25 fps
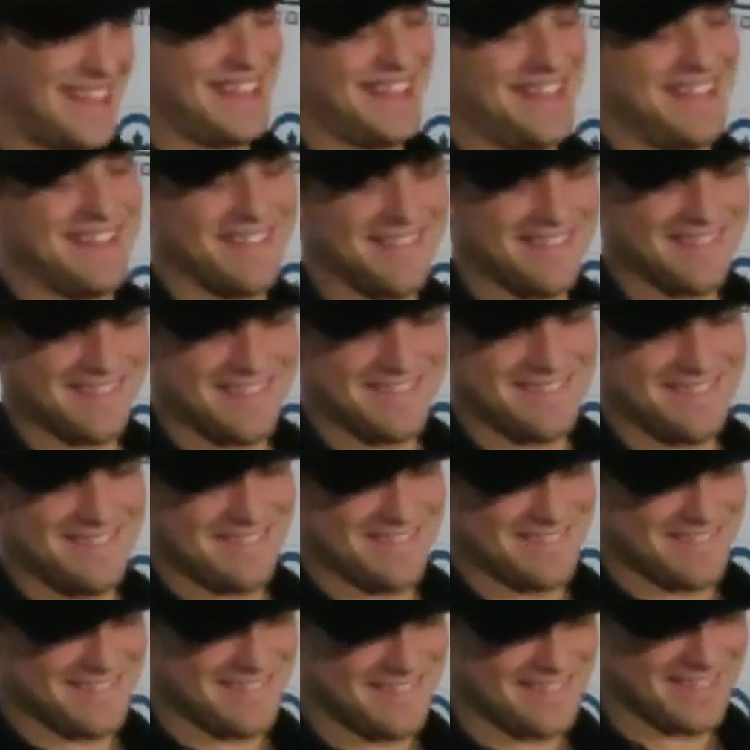
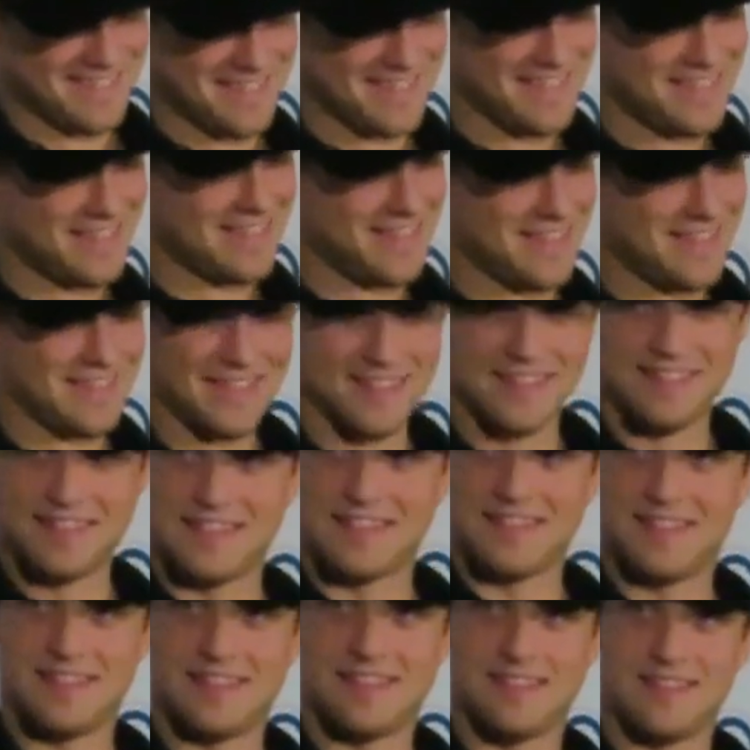
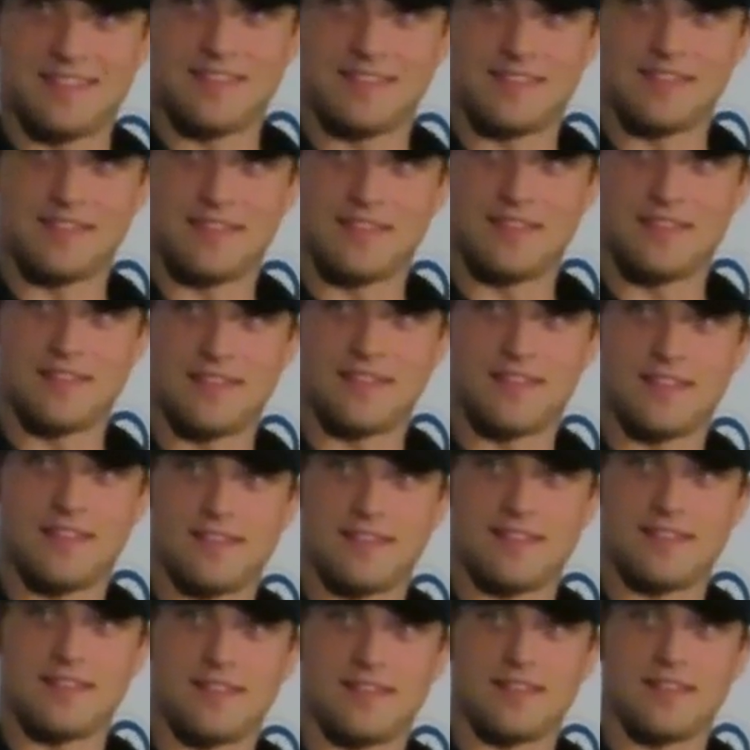
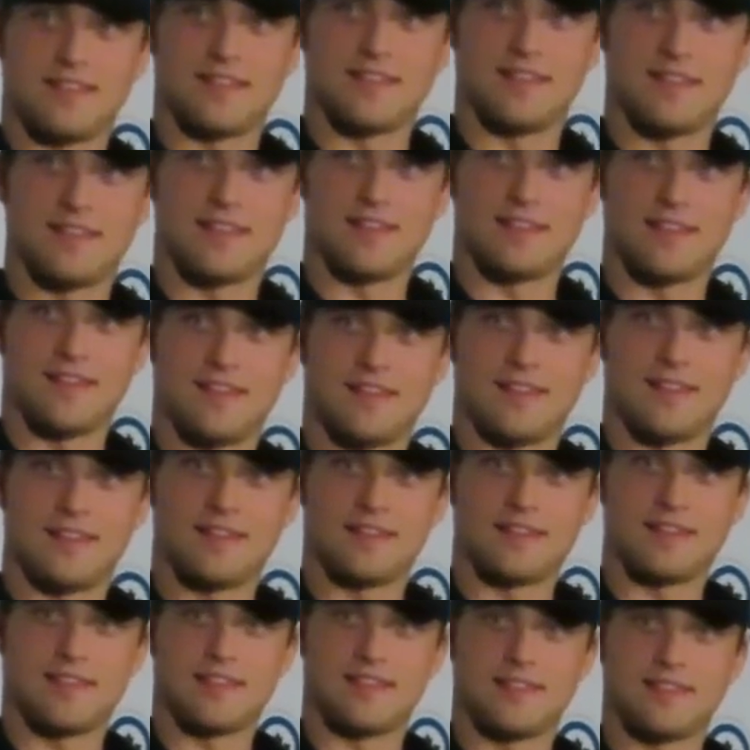
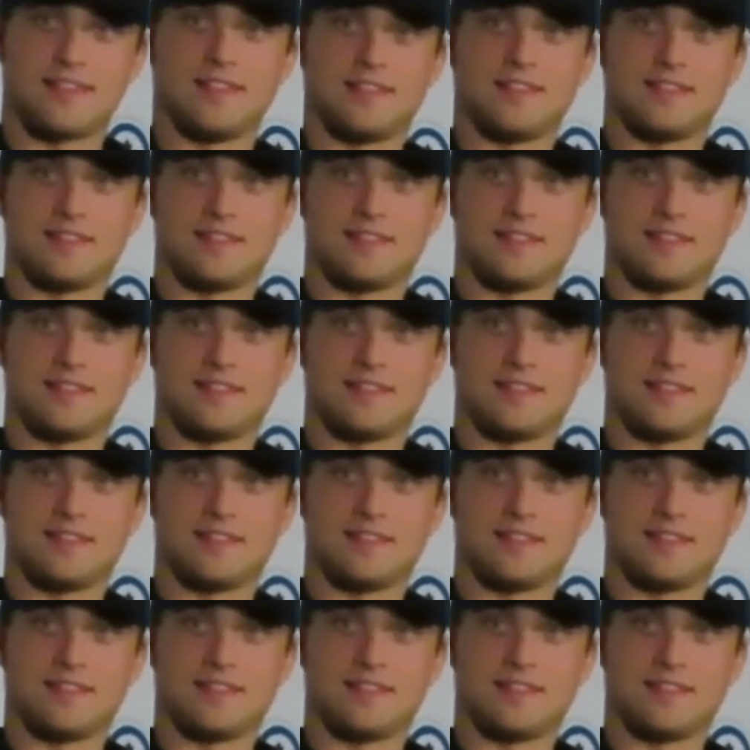[no speech]